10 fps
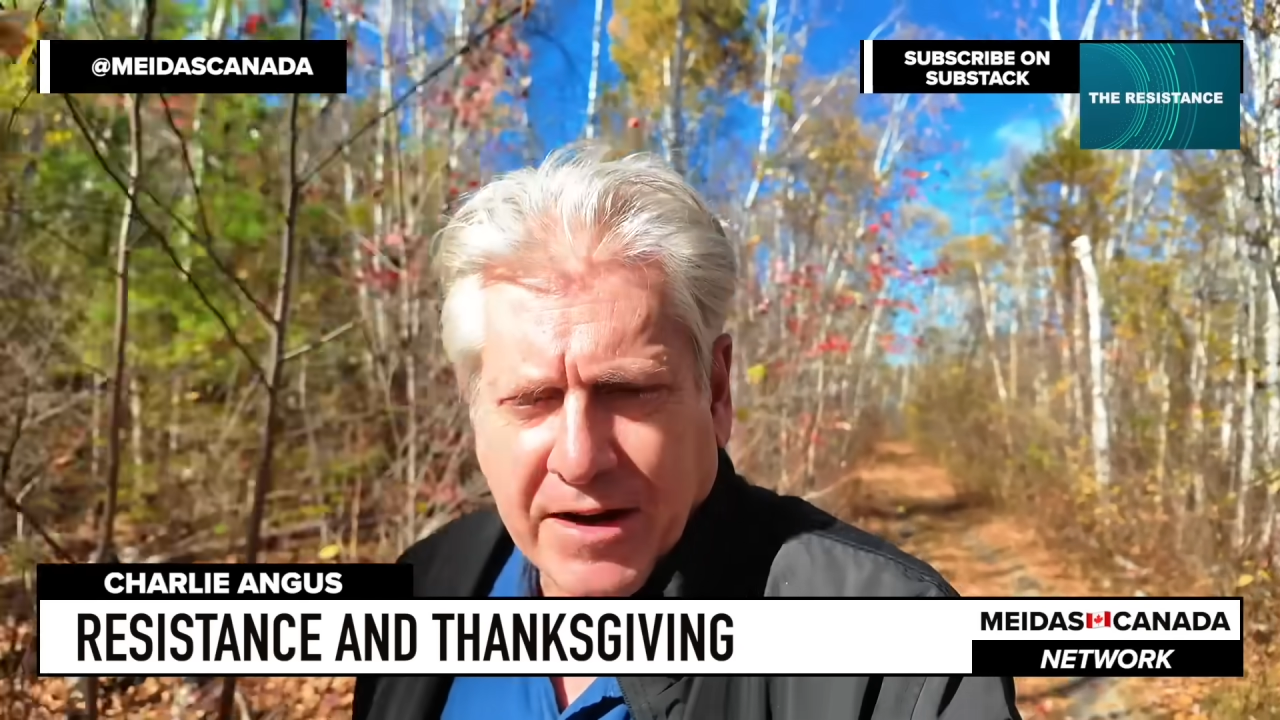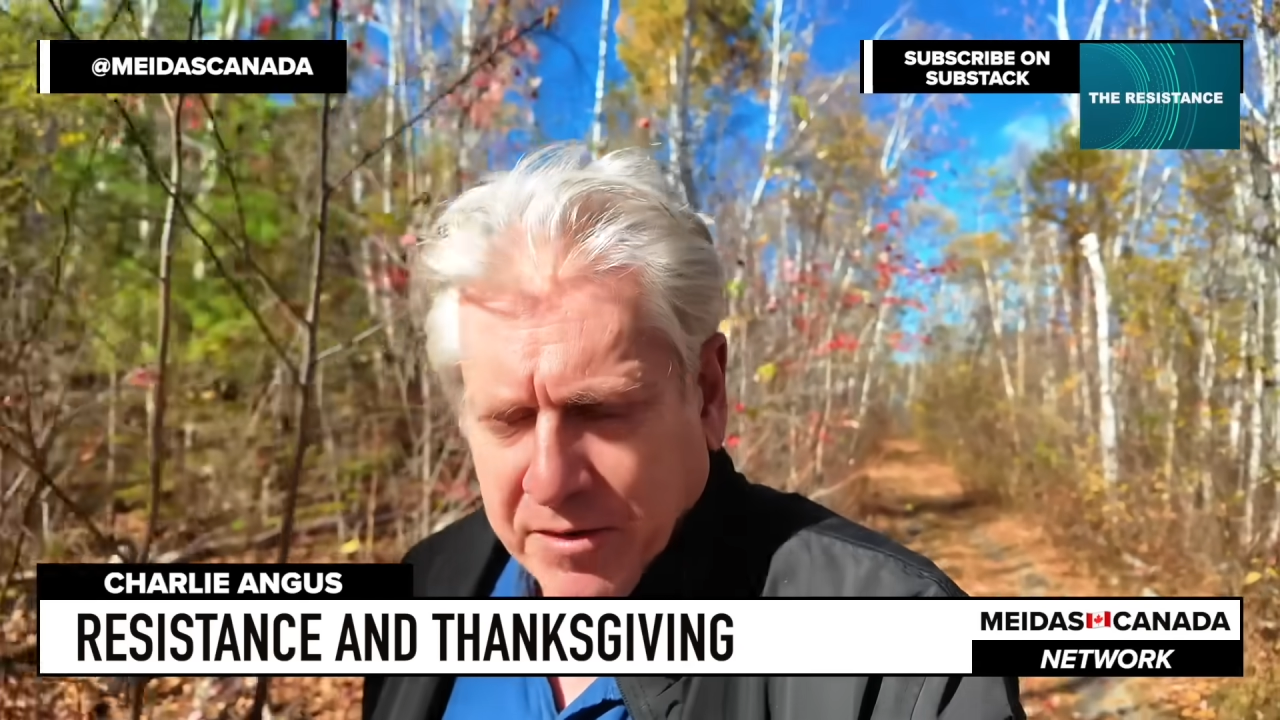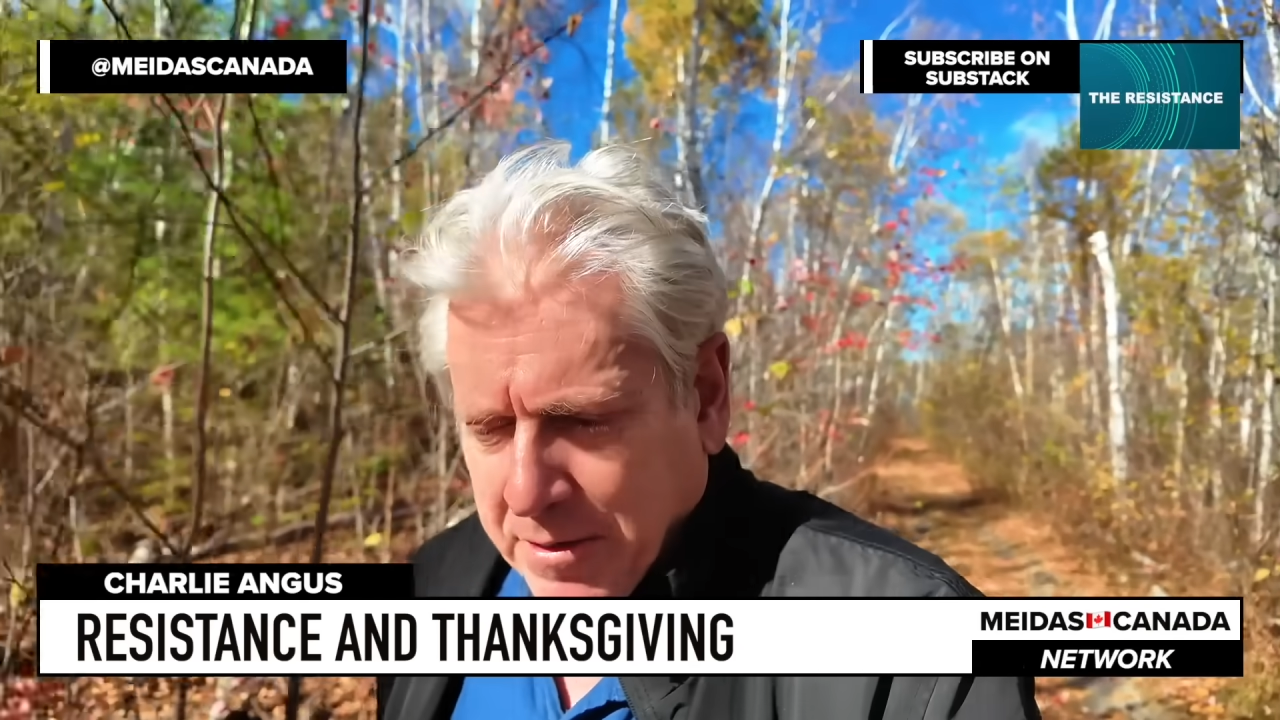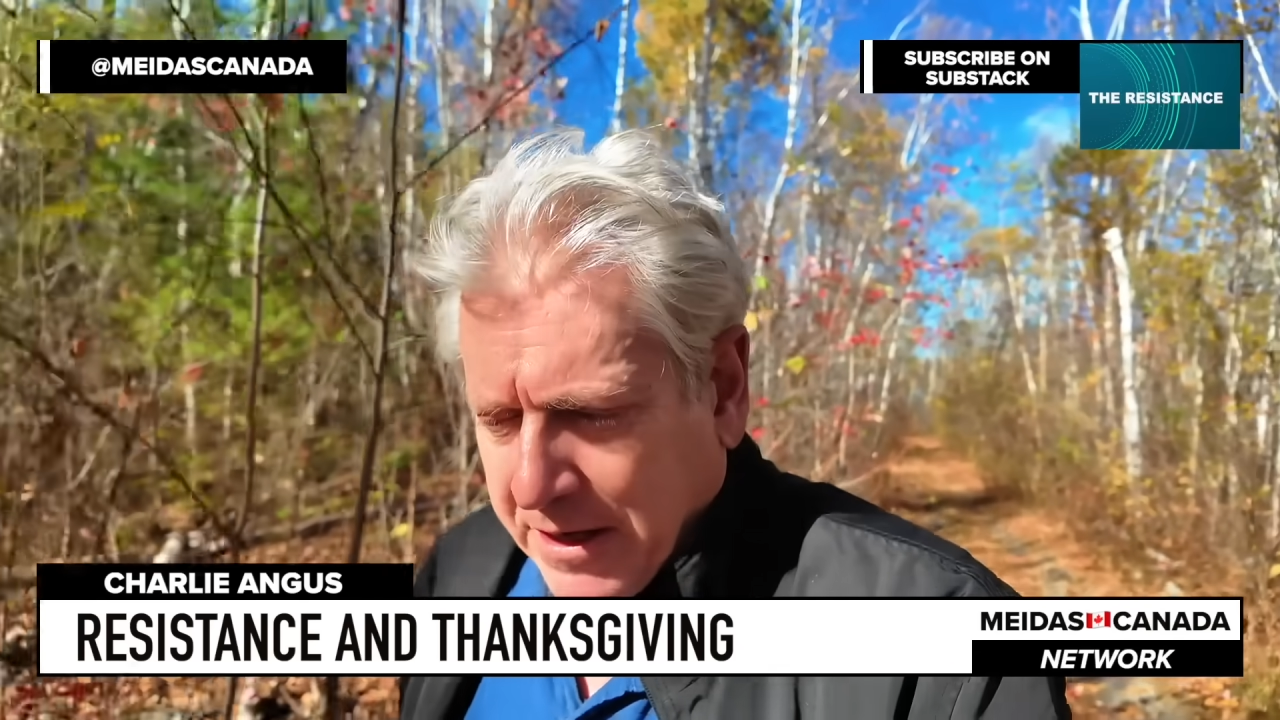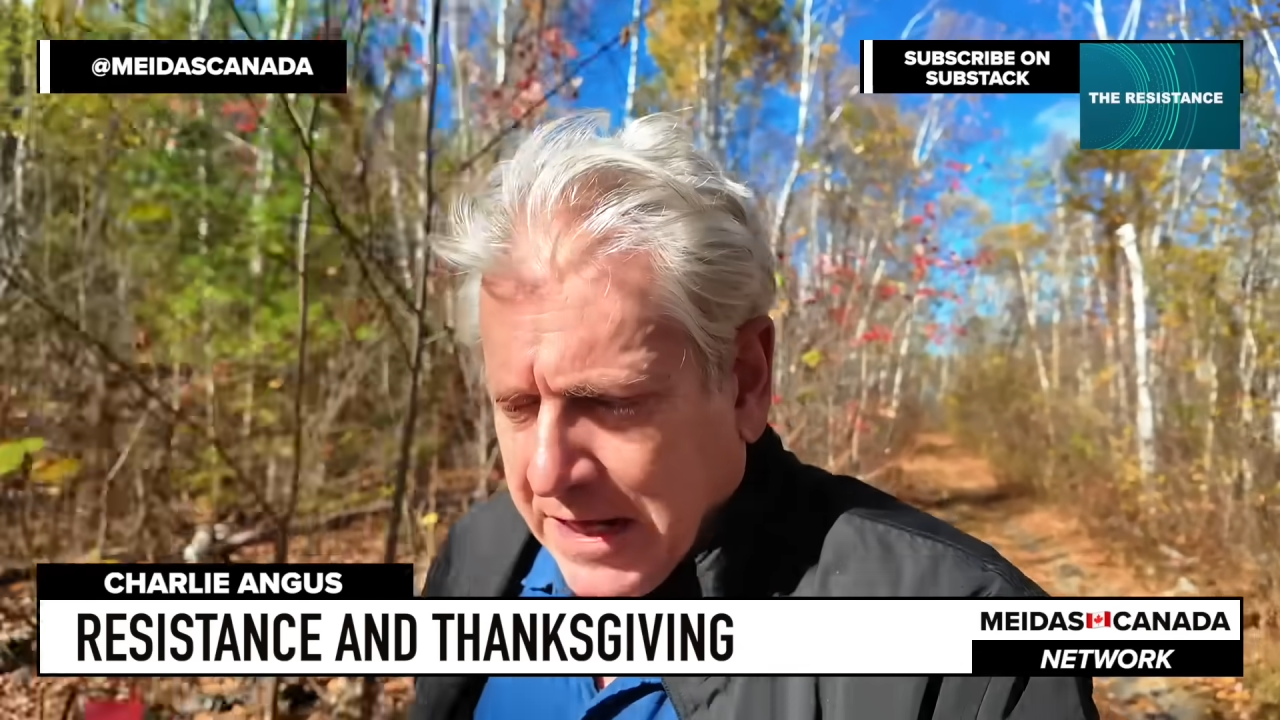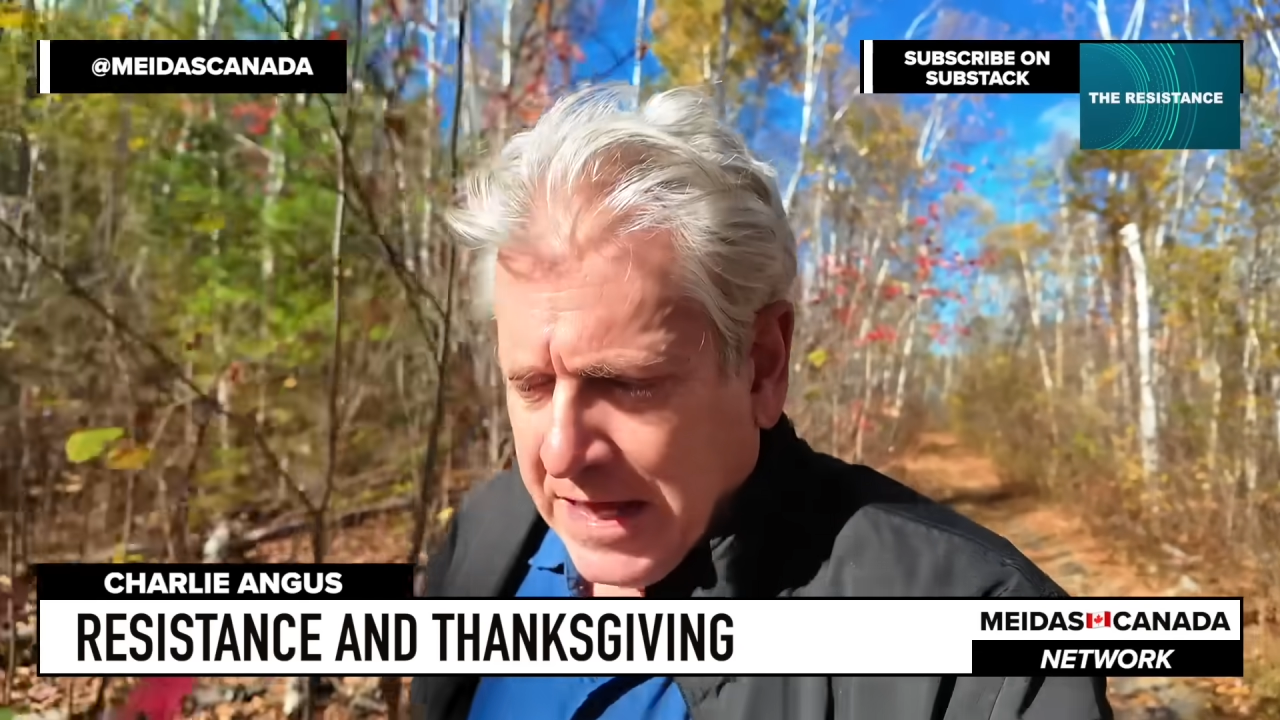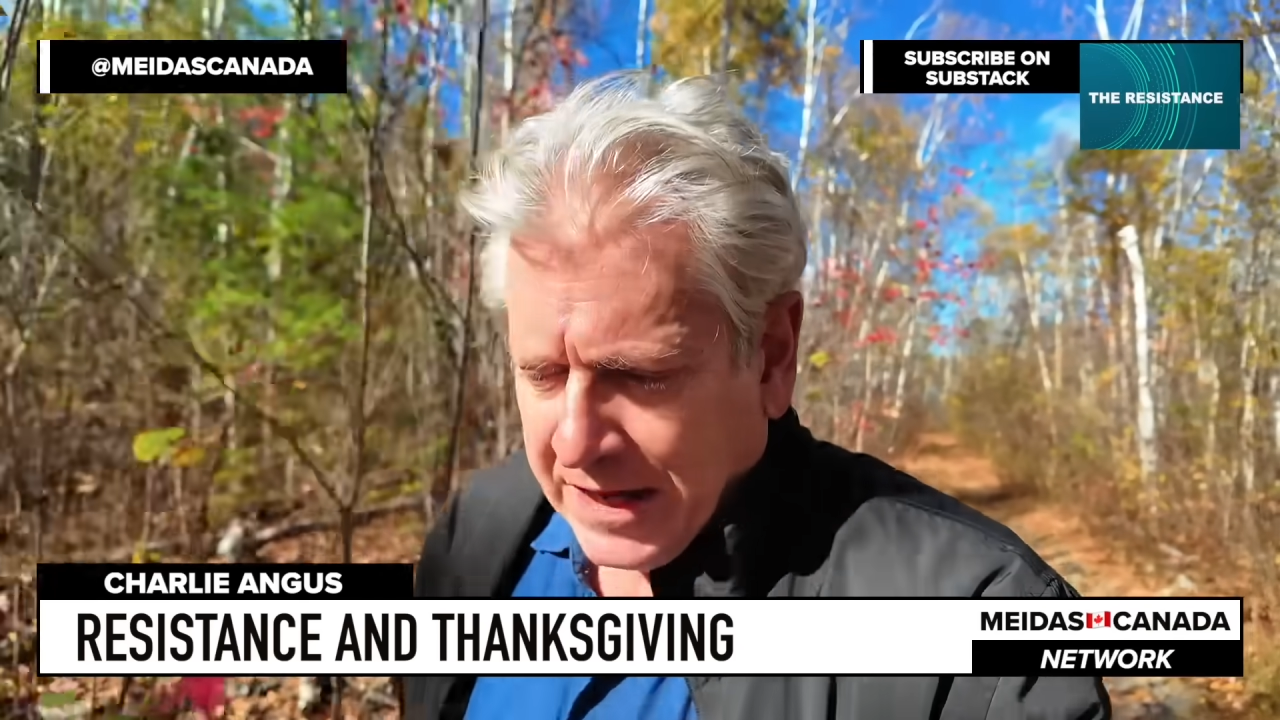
everybody.